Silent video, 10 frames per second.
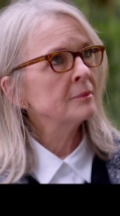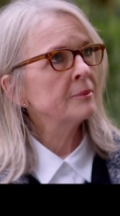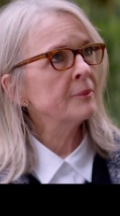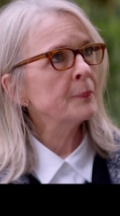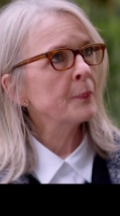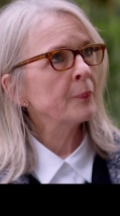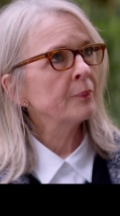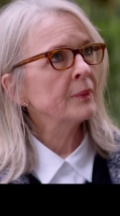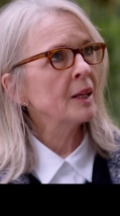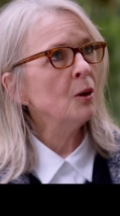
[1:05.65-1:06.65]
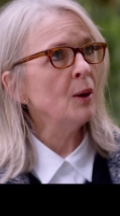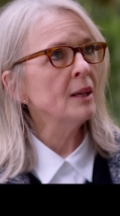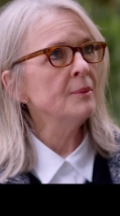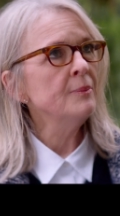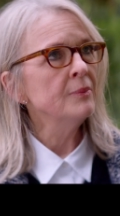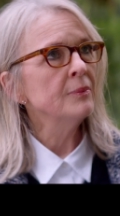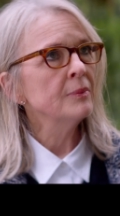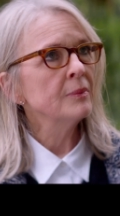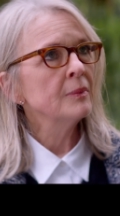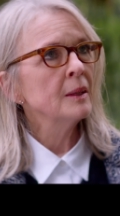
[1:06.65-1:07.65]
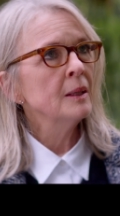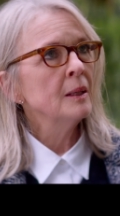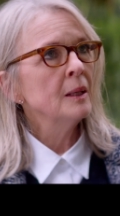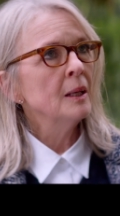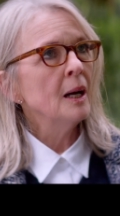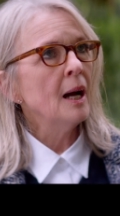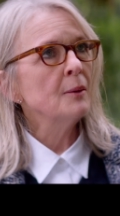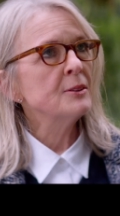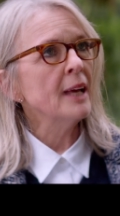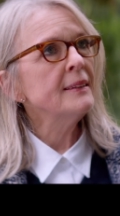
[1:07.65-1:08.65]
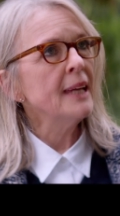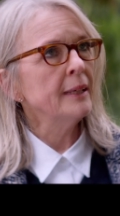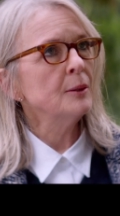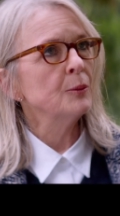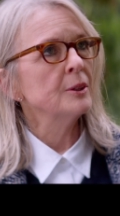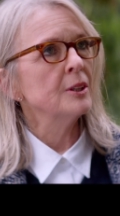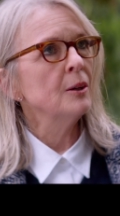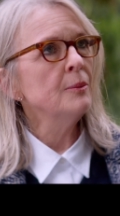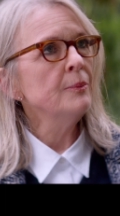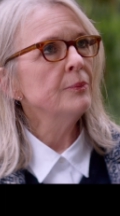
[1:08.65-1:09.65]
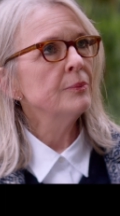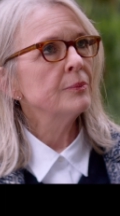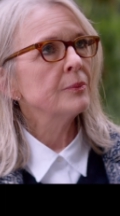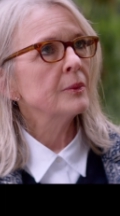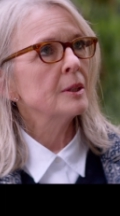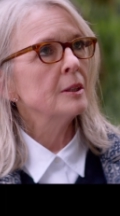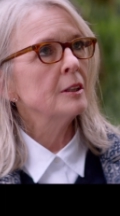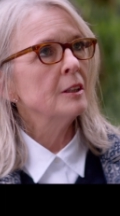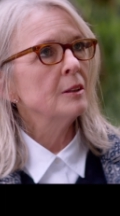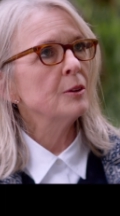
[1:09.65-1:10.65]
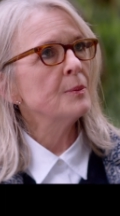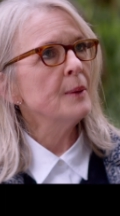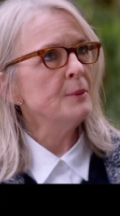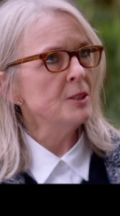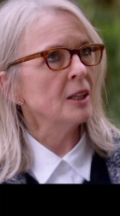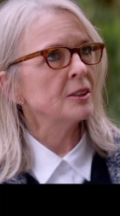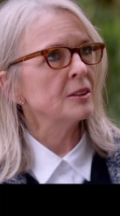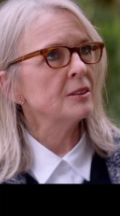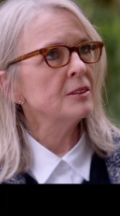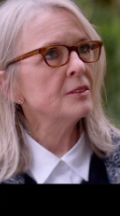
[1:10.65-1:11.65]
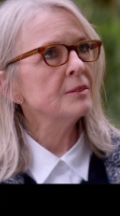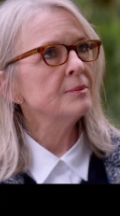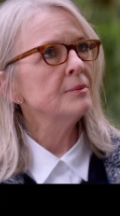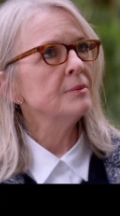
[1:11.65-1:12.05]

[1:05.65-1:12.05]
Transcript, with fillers: Hmm? Oh, I... I was at the attic window with my binoculars.